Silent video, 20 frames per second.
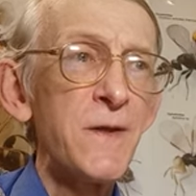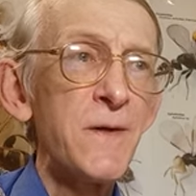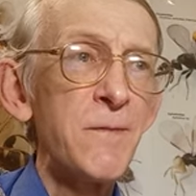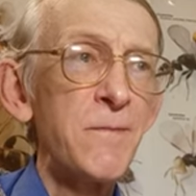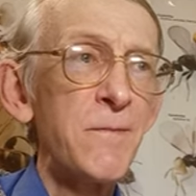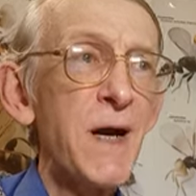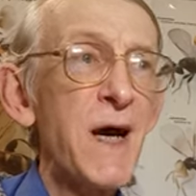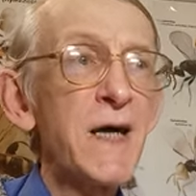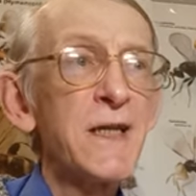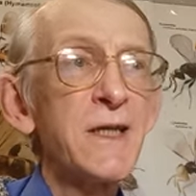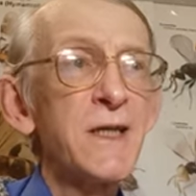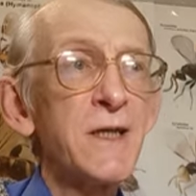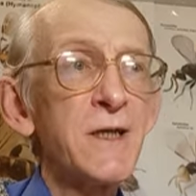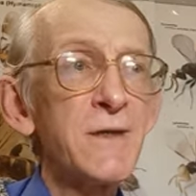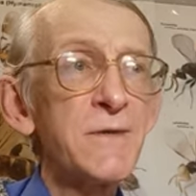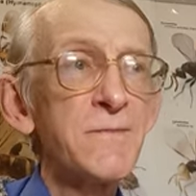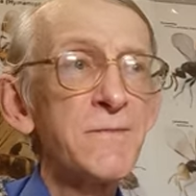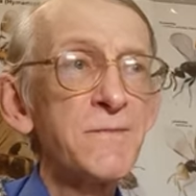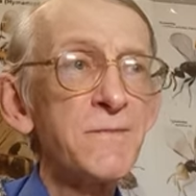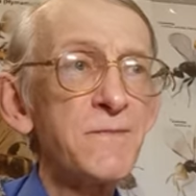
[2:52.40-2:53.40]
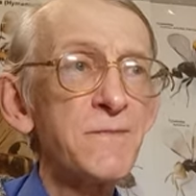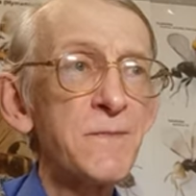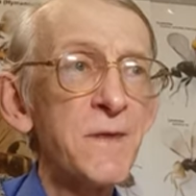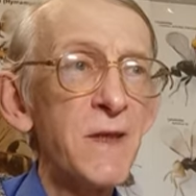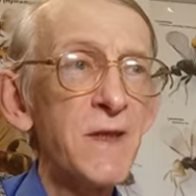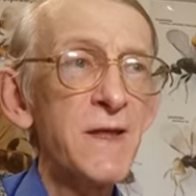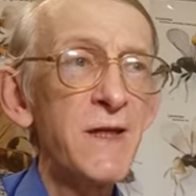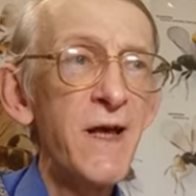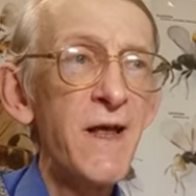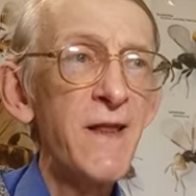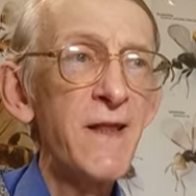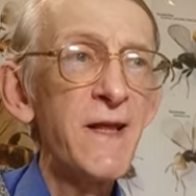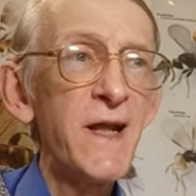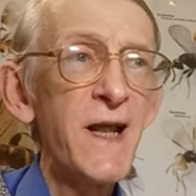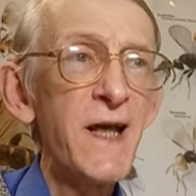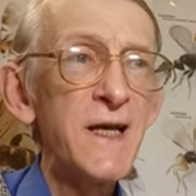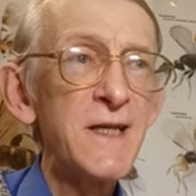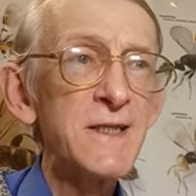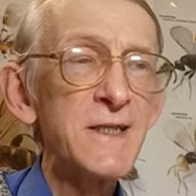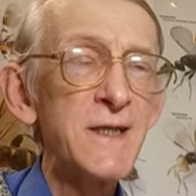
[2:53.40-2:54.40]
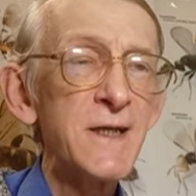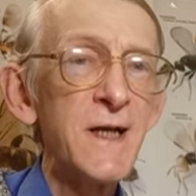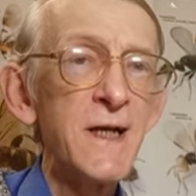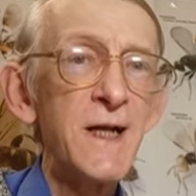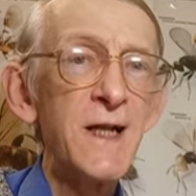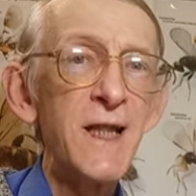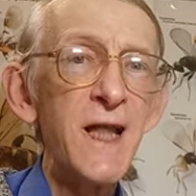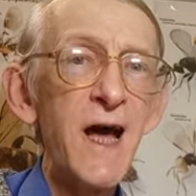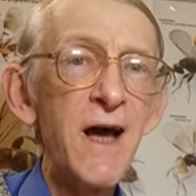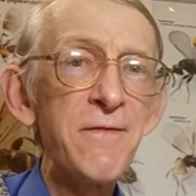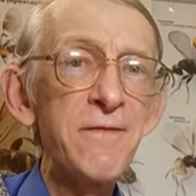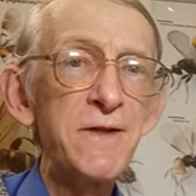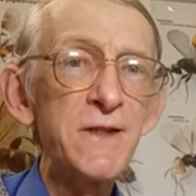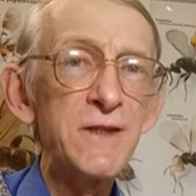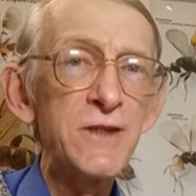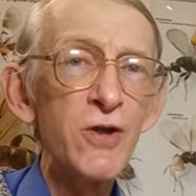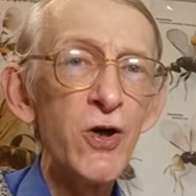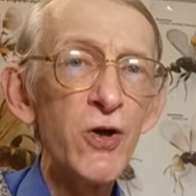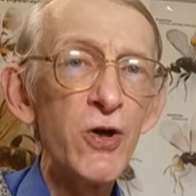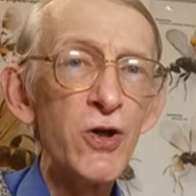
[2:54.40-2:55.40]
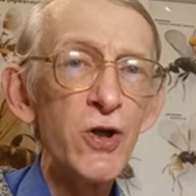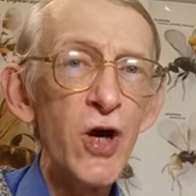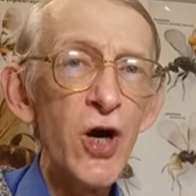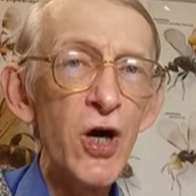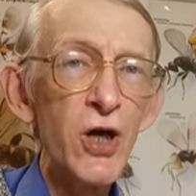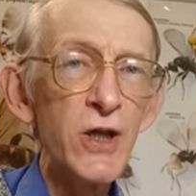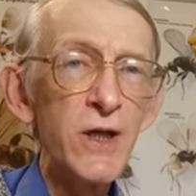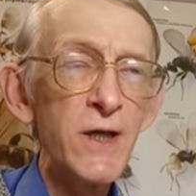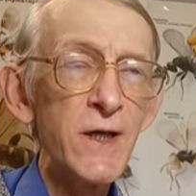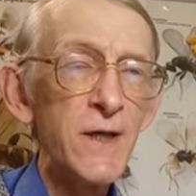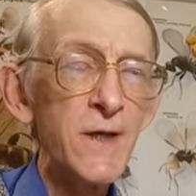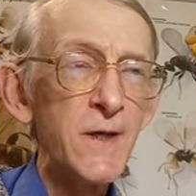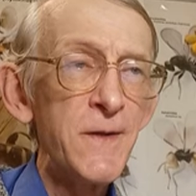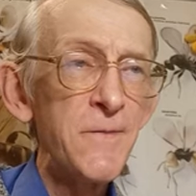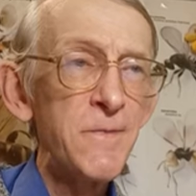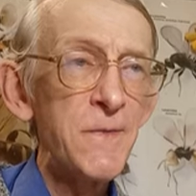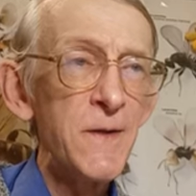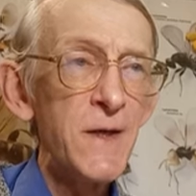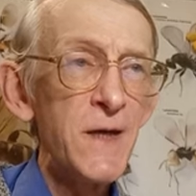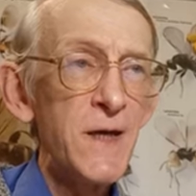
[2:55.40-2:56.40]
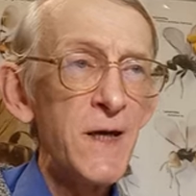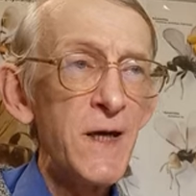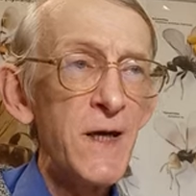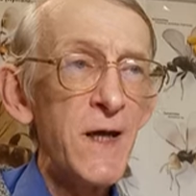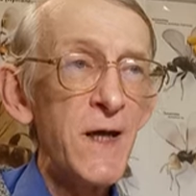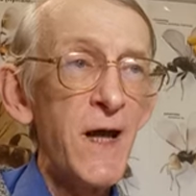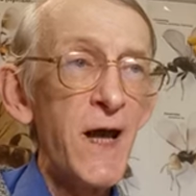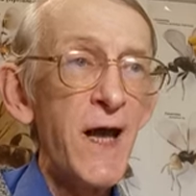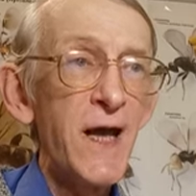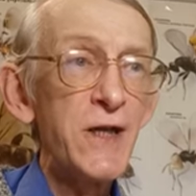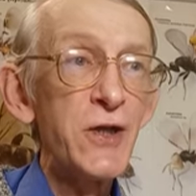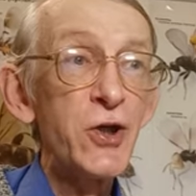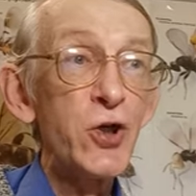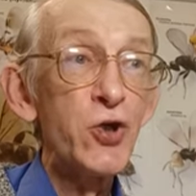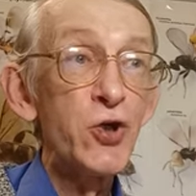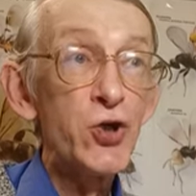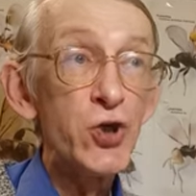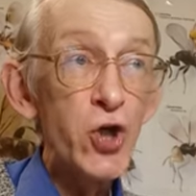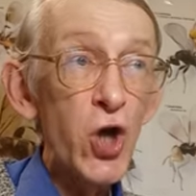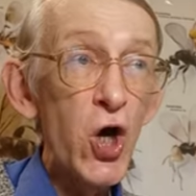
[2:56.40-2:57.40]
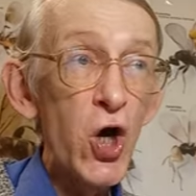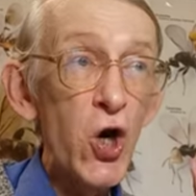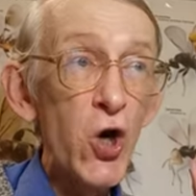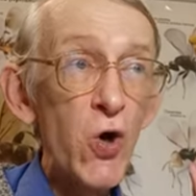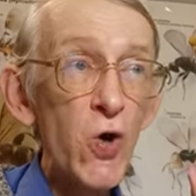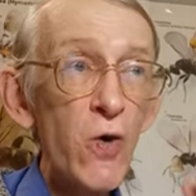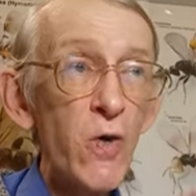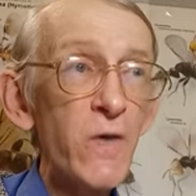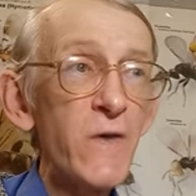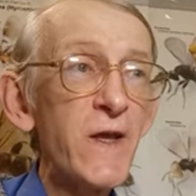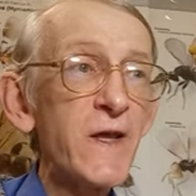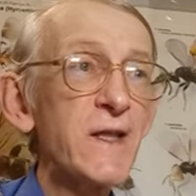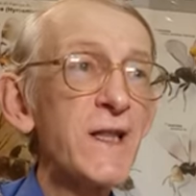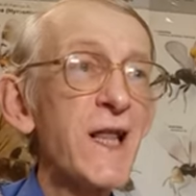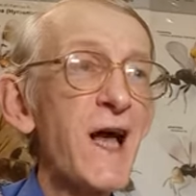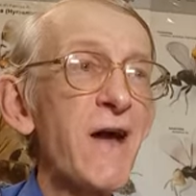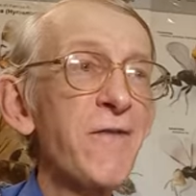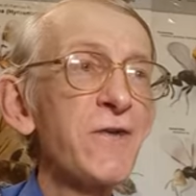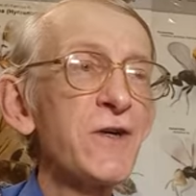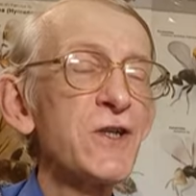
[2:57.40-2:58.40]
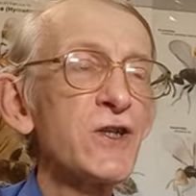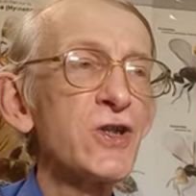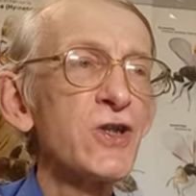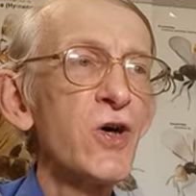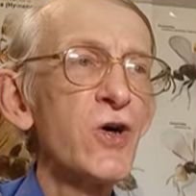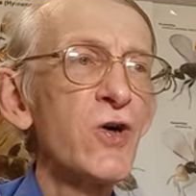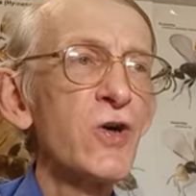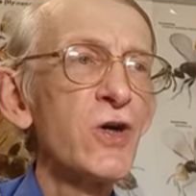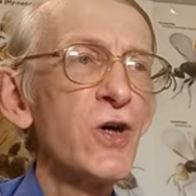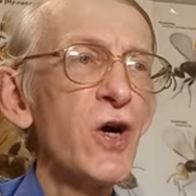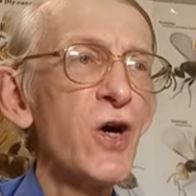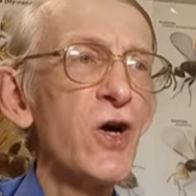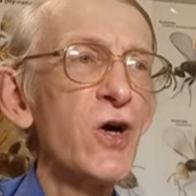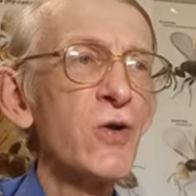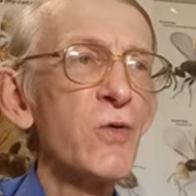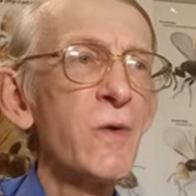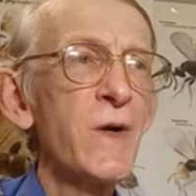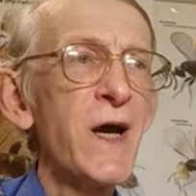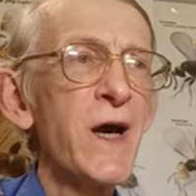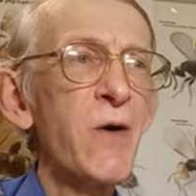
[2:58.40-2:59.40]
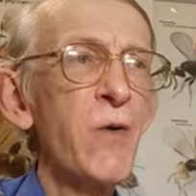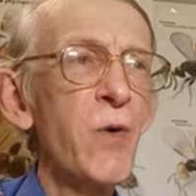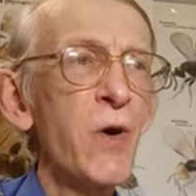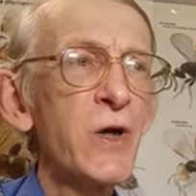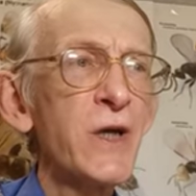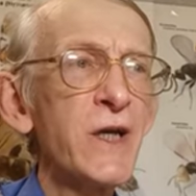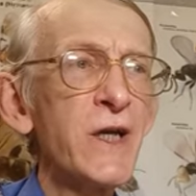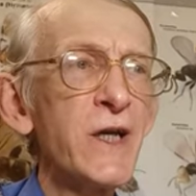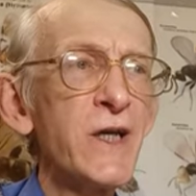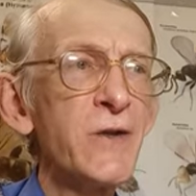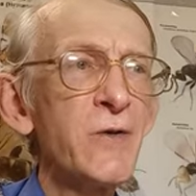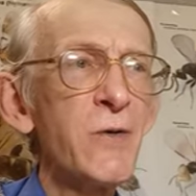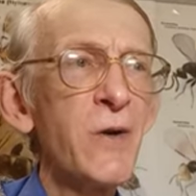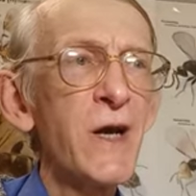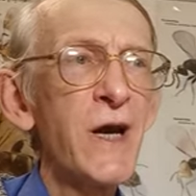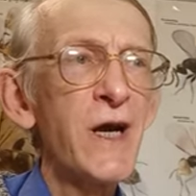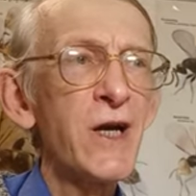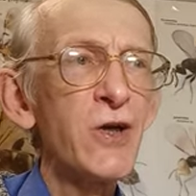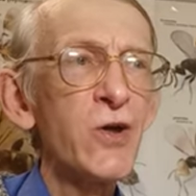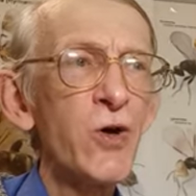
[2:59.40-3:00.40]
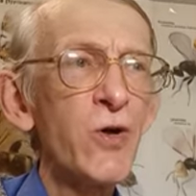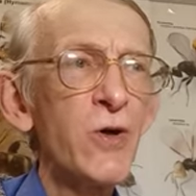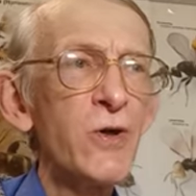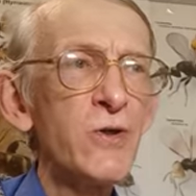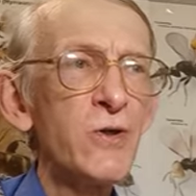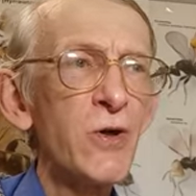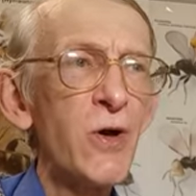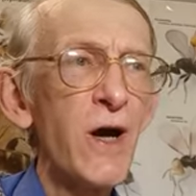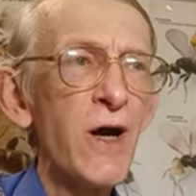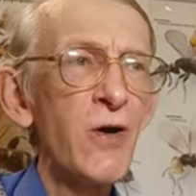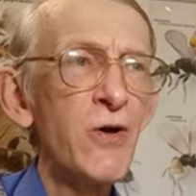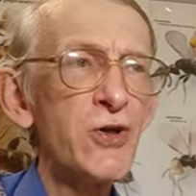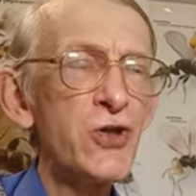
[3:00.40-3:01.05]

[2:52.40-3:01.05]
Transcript: But nevertheless, life is going on. And to show that life is going on, we are working, we are going to our